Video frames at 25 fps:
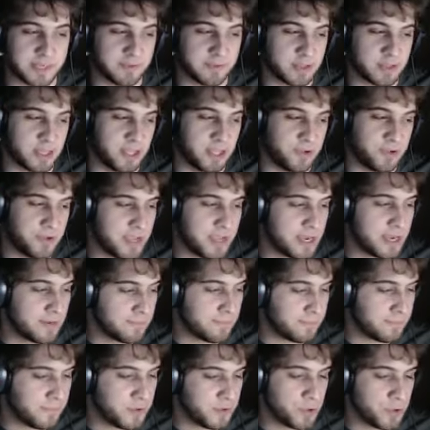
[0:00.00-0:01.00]
you get a
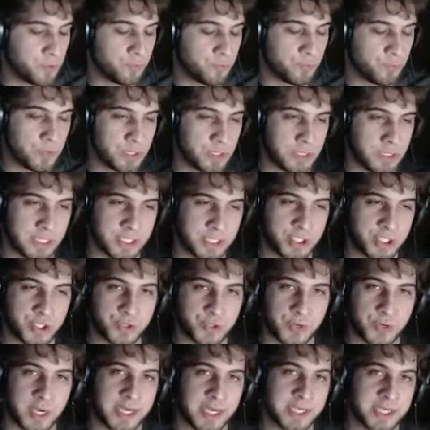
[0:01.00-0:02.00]
few really
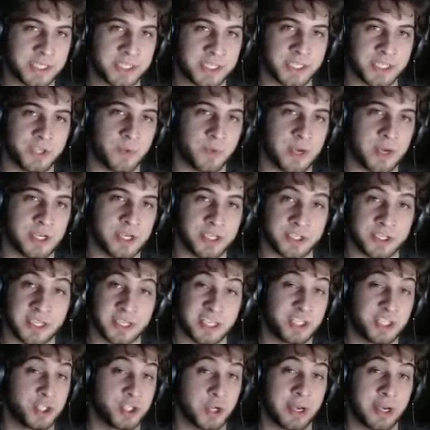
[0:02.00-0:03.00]
strange situations that
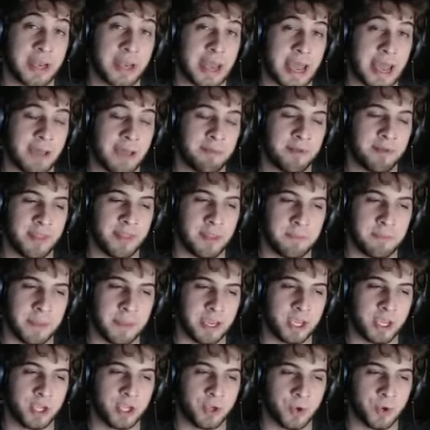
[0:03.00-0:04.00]
shouldn't happen that make
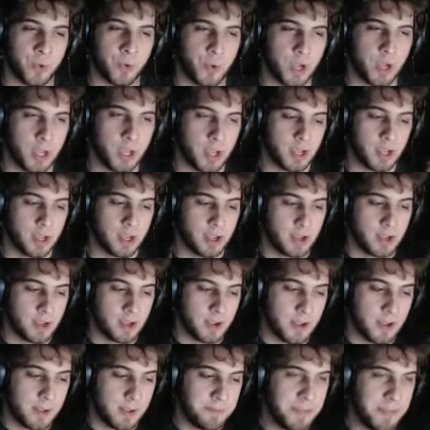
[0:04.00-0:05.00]
you
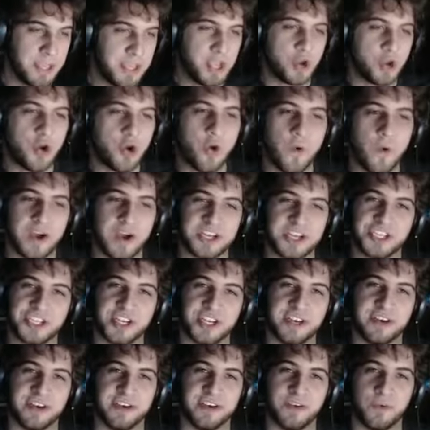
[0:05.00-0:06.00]

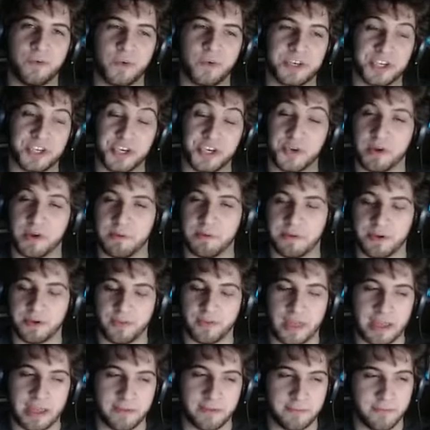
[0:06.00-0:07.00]
question what you're doing with your
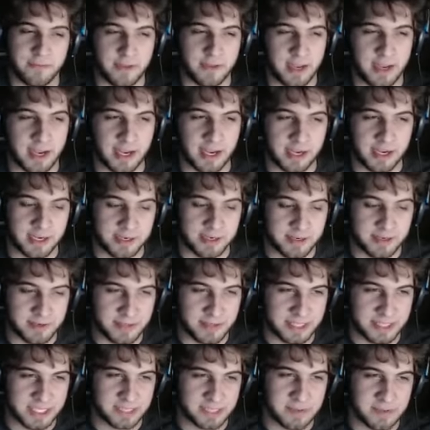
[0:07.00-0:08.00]
life, and this
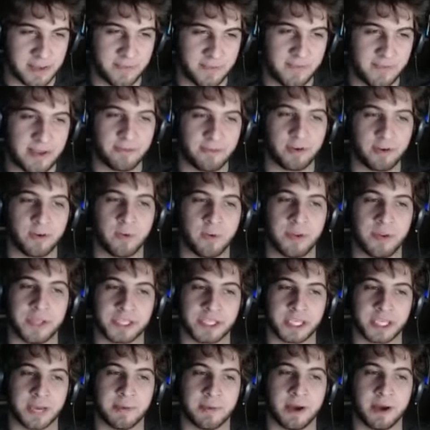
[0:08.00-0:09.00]
is my favorite one that's
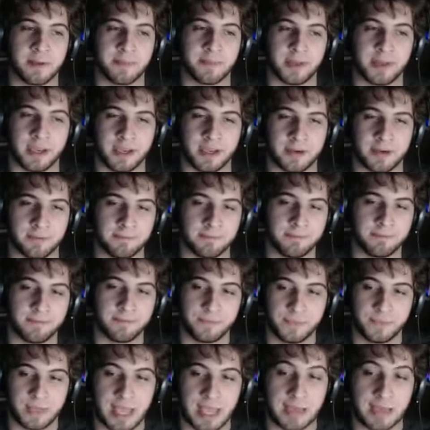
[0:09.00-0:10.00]
come up in
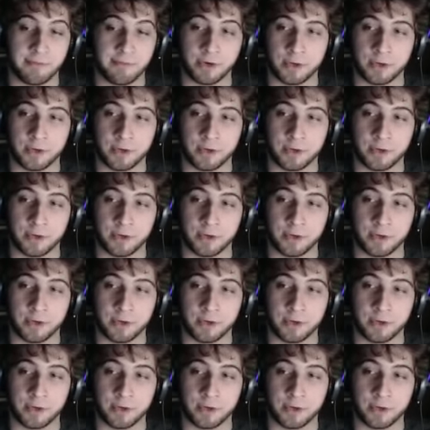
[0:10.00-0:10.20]
ever.